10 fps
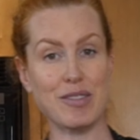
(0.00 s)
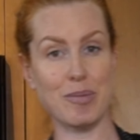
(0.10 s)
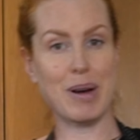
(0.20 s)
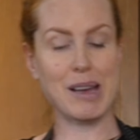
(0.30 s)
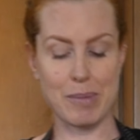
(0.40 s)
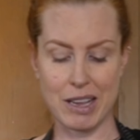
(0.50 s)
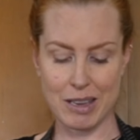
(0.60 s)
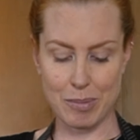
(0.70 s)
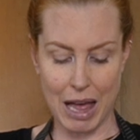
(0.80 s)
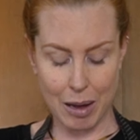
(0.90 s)
from my
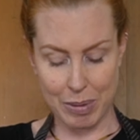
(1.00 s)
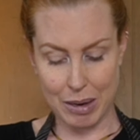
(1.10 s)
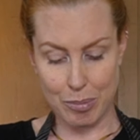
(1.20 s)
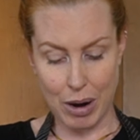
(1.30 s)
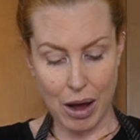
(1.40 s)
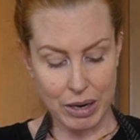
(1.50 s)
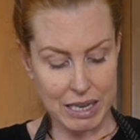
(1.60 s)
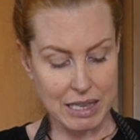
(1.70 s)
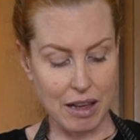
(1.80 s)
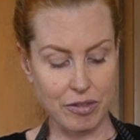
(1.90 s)
amazing black bean
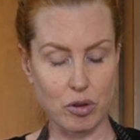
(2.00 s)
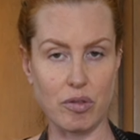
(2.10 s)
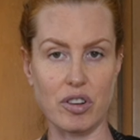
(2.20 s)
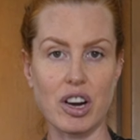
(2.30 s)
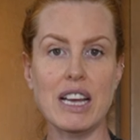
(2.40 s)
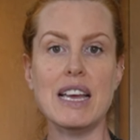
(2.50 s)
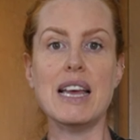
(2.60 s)
brownies left over,